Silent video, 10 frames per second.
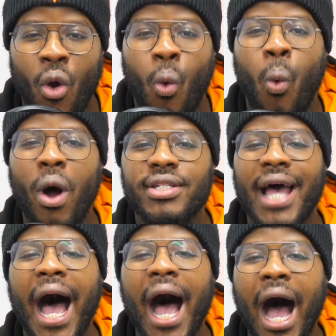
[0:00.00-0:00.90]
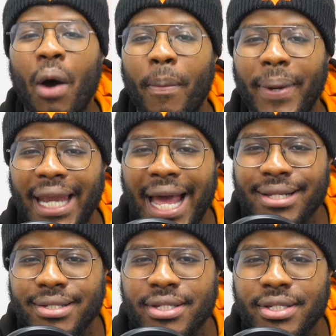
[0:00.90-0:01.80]
What are our
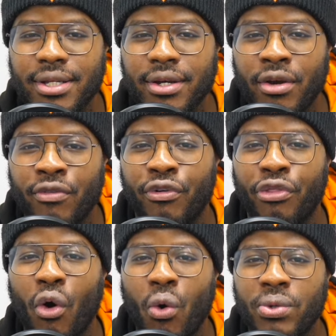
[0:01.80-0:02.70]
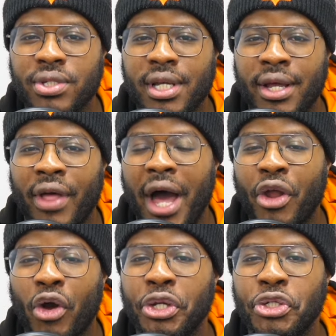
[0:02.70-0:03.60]
plans for those that are
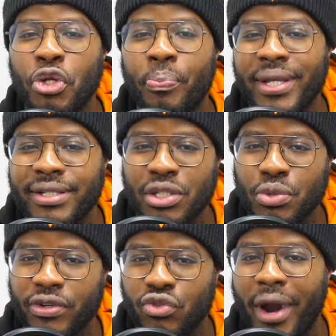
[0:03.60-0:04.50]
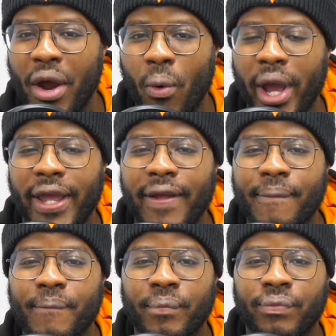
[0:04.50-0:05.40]
not going to do business with us right away?
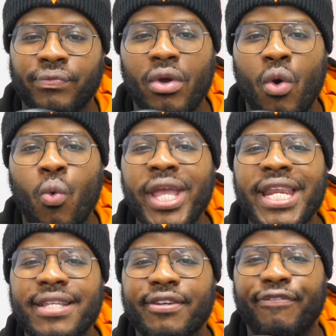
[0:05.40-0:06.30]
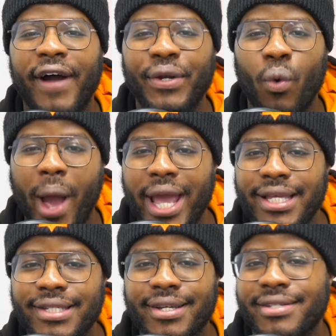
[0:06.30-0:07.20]
We need to find
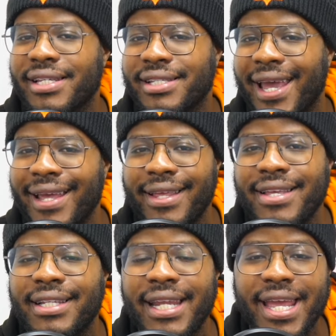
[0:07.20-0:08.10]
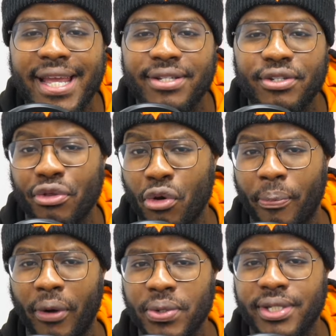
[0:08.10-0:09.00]
ways to take these leads through a
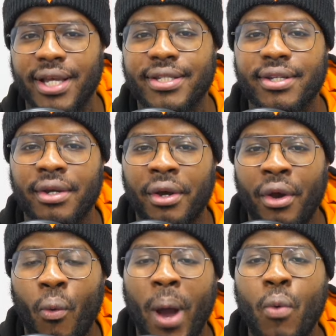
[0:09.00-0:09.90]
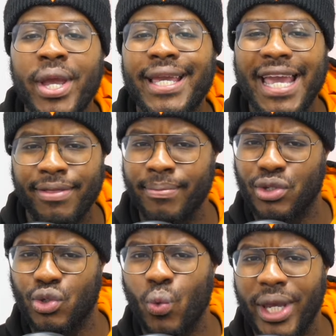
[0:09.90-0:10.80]
process where we keep them
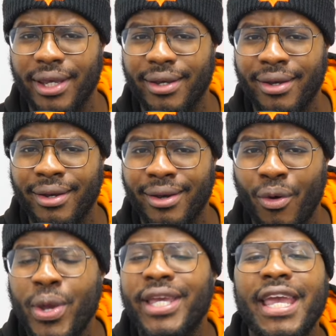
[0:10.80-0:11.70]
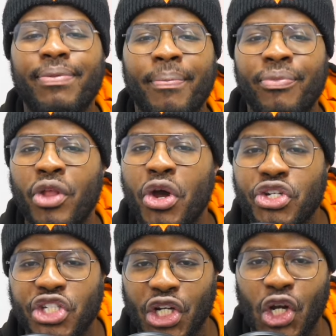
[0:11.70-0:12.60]
sweet, we keep them
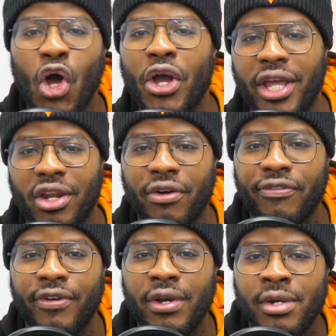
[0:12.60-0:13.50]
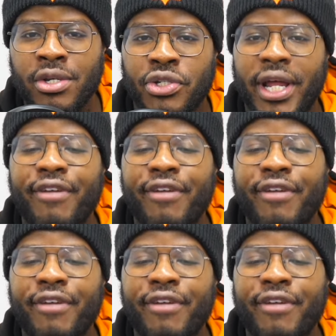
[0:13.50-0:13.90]
nurtured long enough so that